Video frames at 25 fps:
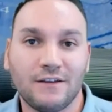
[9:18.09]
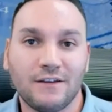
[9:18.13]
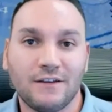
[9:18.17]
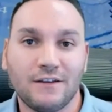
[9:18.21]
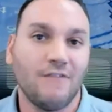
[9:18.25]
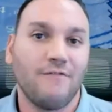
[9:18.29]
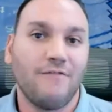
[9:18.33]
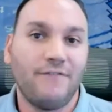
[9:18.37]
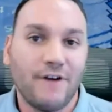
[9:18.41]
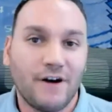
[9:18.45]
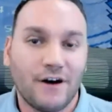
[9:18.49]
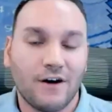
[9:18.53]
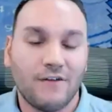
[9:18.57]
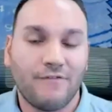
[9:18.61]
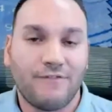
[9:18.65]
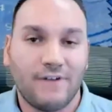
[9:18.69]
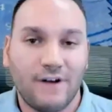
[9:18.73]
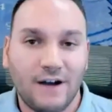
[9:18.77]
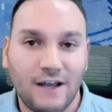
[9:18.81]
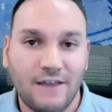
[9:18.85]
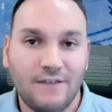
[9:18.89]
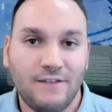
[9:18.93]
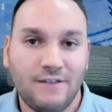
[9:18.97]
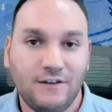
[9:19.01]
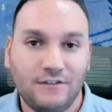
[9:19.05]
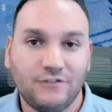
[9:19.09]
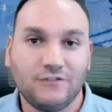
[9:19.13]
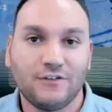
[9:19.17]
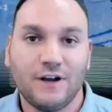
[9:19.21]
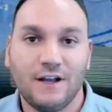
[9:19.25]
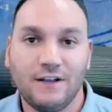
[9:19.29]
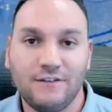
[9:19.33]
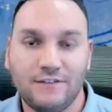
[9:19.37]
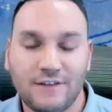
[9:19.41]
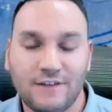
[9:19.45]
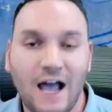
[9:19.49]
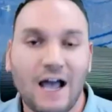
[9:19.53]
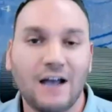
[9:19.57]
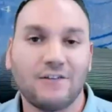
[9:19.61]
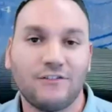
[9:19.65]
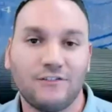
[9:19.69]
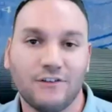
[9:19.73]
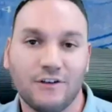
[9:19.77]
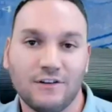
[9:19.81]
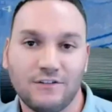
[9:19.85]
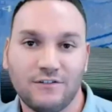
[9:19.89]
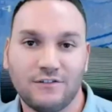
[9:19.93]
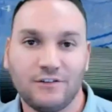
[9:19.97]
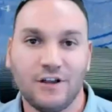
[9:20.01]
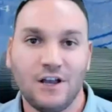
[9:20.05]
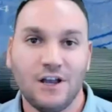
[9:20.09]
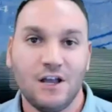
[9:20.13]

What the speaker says: of verifying these transactions,